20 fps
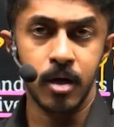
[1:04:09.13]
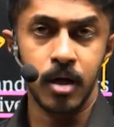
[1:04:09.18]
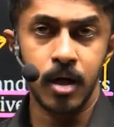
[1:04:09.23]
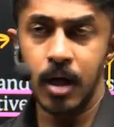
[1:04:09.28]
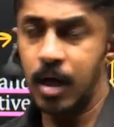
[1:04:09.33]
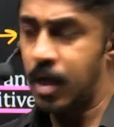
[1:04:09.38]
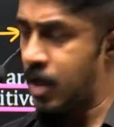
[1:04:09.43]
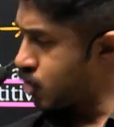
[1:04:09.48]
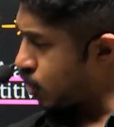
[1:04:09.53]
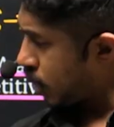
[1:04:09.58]

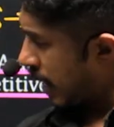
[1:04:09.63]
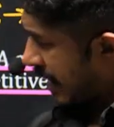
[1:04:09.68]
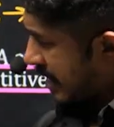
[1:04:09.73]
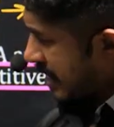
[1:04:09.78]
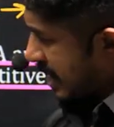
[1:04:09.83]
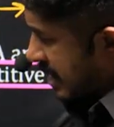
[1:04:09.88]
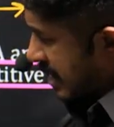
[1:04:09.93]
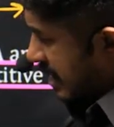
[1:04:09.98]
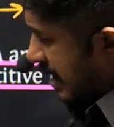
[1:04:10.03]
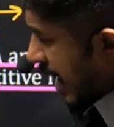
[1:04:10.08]
So that is the
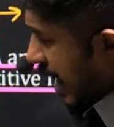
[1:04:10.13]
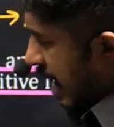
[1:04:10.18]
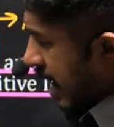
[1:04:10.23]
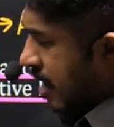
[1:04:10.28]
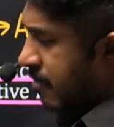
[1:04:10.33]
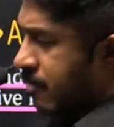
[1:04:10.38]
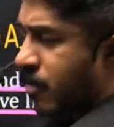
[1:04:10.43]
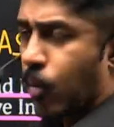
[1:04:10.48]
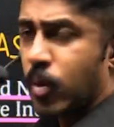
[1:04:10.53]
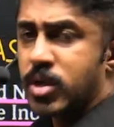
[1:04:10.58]
same
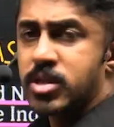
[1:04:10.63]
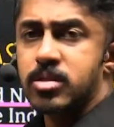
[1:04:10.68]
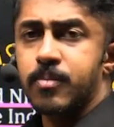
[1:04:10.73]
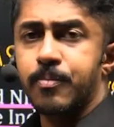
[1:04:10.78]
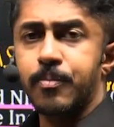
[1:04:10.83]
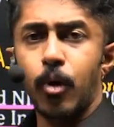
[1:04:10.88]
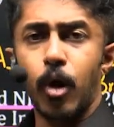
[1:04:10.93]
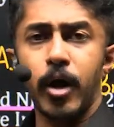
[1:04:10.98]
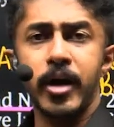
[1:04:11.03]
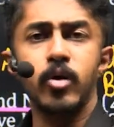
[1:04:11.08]

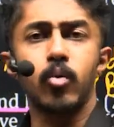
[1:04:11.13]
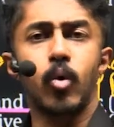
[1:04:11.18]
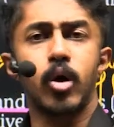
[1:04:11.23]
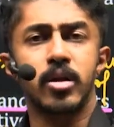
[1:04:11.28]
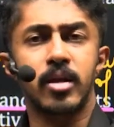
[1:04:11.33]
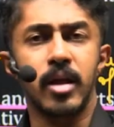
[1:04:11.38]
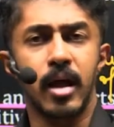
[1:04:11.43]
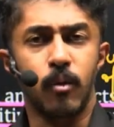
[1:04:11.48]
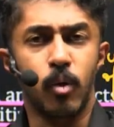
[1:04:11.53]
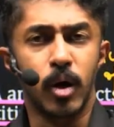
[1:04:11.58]
point what
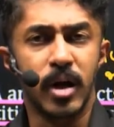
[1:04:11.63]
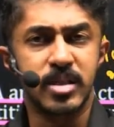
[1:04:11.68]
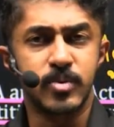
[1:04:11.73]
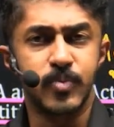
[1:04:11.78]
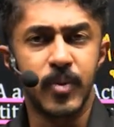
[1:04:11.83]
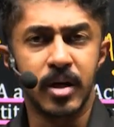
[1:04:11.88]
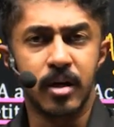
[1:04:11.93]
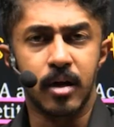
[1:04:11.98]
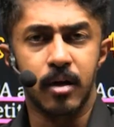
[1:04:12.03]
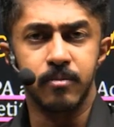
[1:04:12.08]

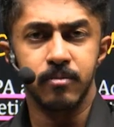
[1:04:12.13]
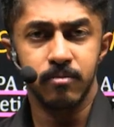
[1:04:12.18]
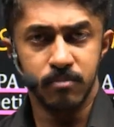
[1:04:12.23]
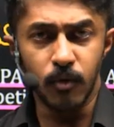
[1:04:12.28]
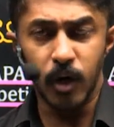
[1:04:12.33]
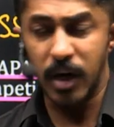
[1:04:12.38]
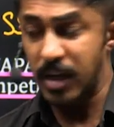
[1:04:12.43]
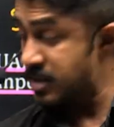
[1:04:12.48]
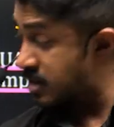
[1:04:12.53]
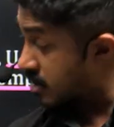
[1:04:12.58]

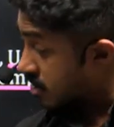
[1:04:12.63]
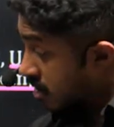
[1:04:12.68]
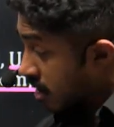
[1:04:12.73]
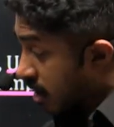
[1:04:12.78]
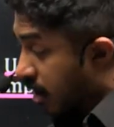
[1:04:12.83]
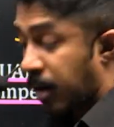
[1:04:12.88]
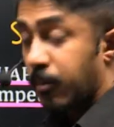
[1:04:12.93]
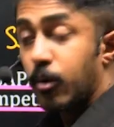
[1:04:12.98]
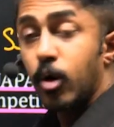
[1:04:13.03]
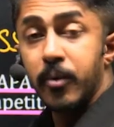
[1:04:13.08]
has
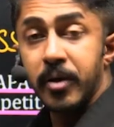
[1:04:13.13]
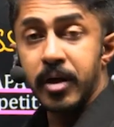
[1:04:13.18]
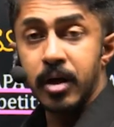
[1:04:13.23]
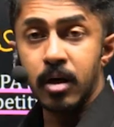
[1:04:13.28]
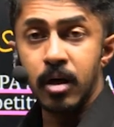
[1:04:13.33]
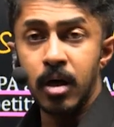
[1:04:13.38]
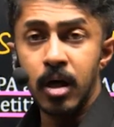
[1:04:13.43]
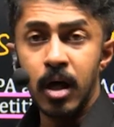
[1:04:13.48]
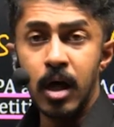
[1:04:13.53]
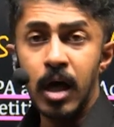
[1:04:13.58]
come over here.
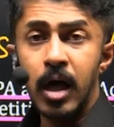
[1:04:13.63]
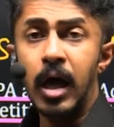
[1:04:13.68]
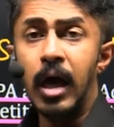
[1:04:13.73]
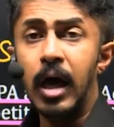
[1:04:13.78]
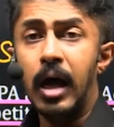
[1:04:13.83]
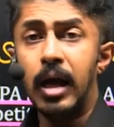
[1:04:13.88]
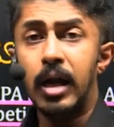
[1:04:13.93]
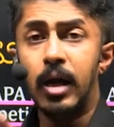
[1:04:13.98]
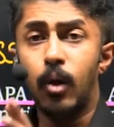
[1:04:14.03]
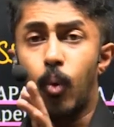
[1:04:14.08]

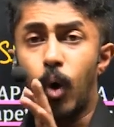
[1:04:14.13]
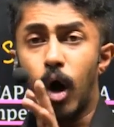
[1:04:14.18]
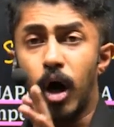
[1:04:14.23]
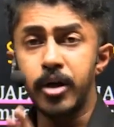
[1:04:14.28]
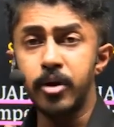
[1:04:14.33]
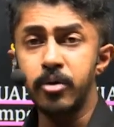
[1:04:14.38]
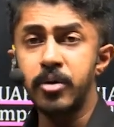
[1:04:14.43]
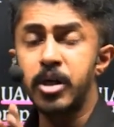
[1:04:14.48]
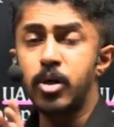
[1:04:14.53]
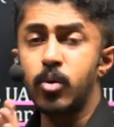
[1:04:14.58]
Now what you
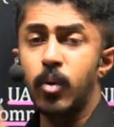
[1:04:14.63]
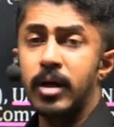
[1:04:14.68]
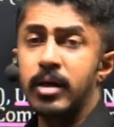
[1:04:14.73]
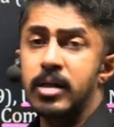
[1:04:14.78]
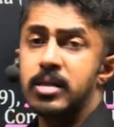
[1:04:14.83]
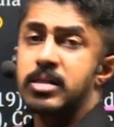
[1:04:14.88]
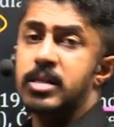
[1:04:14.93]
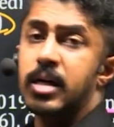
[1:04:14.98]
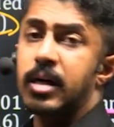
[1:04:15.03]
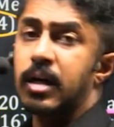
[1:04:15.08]
need to
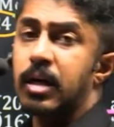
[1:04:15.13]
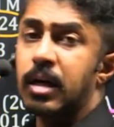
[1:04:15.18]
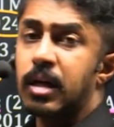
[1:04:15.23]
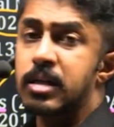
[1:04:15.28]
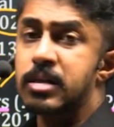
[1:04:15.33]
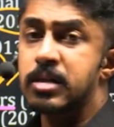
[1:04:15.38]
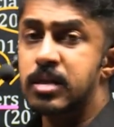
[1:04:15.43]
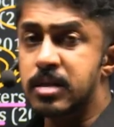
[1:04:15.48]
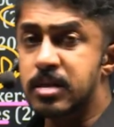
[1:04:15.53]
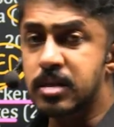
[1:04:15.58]
understand here is
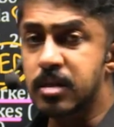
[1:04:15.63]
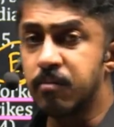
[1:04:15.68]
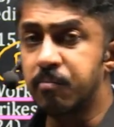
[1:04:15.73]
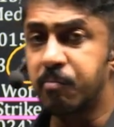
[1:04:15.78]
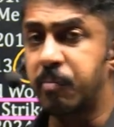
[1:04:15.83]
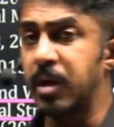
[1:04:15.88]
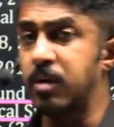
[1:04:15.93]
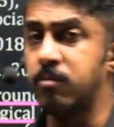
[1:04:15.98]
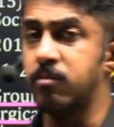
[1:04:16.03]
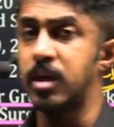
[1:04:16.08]
this simply
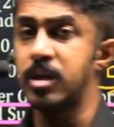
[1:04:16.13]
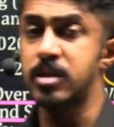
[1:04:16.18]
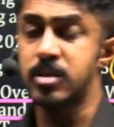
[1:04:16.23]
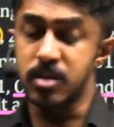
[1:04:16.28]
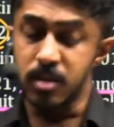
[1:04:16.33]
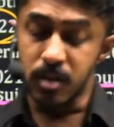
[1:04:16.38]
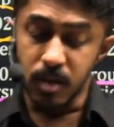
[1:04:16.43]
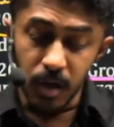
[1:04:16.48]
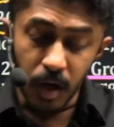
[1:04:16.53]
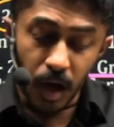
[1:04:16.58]
means
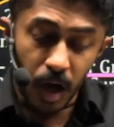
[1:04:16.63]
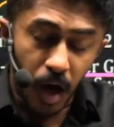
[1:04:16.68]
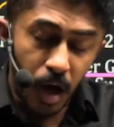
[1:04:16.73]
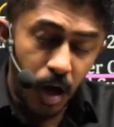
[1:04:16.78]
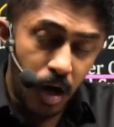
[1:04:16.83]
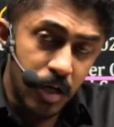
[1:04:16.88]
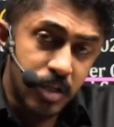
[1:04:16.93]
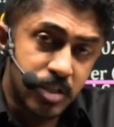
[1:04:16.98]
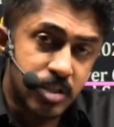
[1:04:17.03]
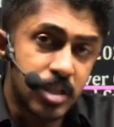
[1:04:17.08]

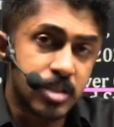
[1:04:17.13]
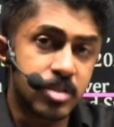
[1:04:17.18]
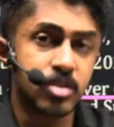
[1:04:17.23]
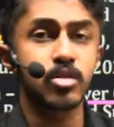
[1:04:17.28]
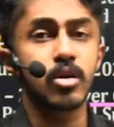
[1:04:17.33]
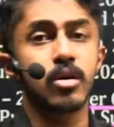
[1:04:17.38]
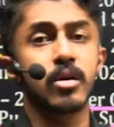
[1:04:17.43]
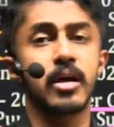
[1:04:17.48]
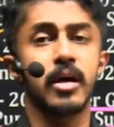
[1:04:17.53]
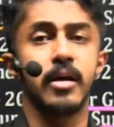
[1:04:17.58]
not just your
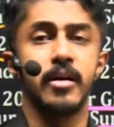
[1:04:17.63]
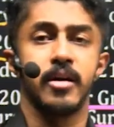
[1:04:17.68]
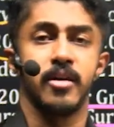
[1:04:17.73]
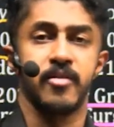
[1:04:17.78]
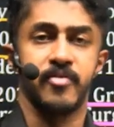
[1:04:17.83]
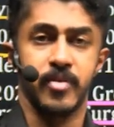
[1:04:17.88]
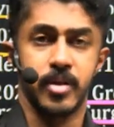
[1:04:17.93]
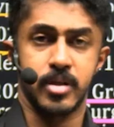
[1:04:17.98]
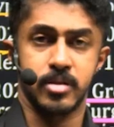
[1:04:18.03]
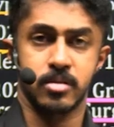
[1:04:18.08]
current
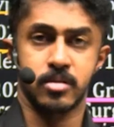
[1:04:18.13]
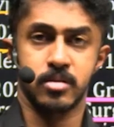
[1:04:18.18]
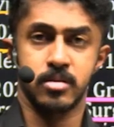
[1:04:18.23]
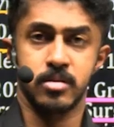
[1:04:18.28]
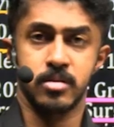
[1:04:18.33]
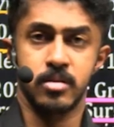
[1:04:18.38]
affairs.